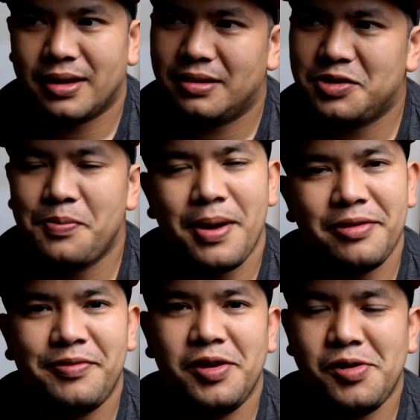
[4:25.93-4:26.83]
So
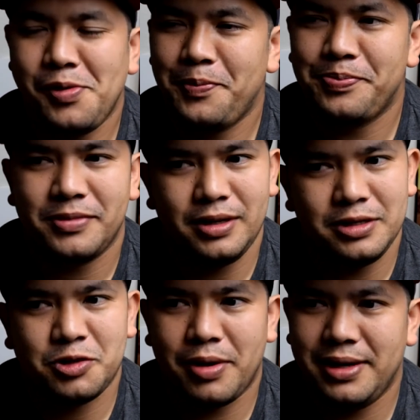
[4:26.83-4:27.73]
mouthfeel
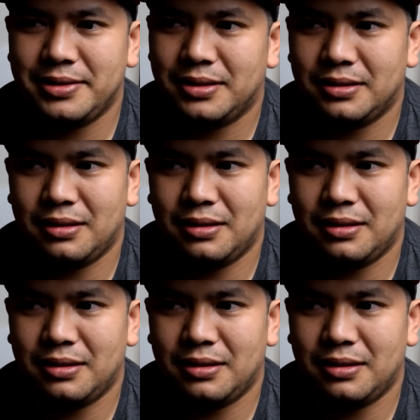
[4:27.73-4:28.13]
is great.